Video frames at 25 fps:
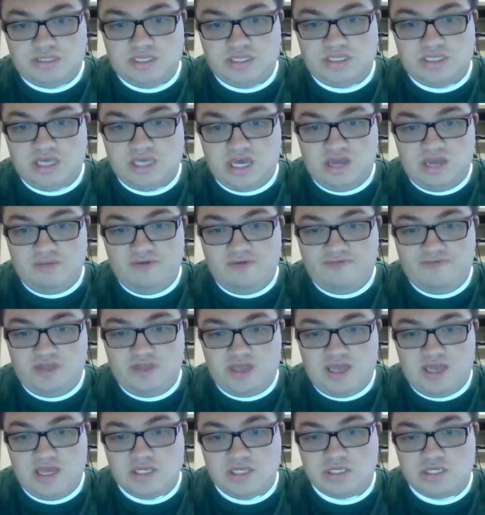At the time of the
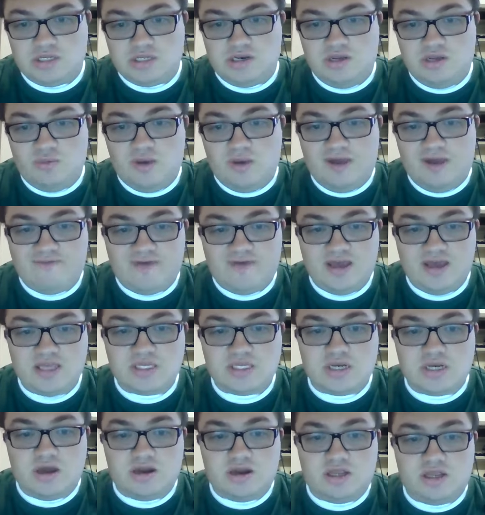case study, Wi-Fi
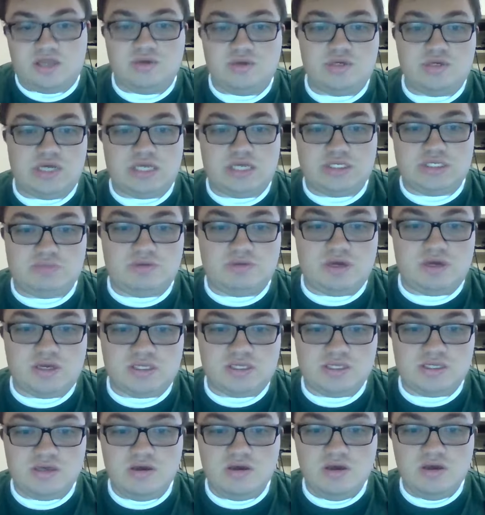is not a huge
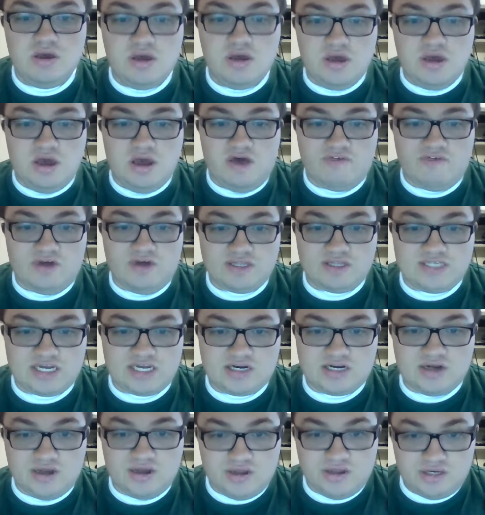aspect of all
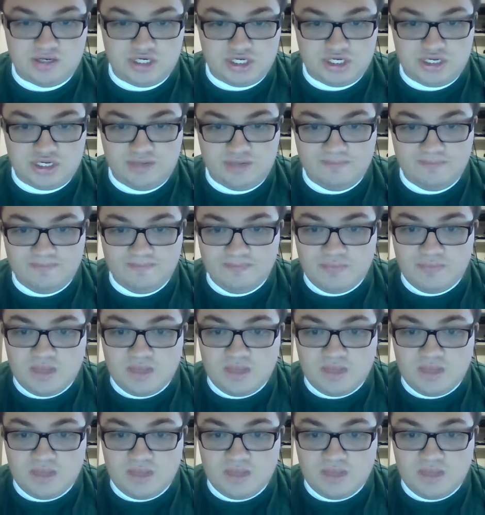technology,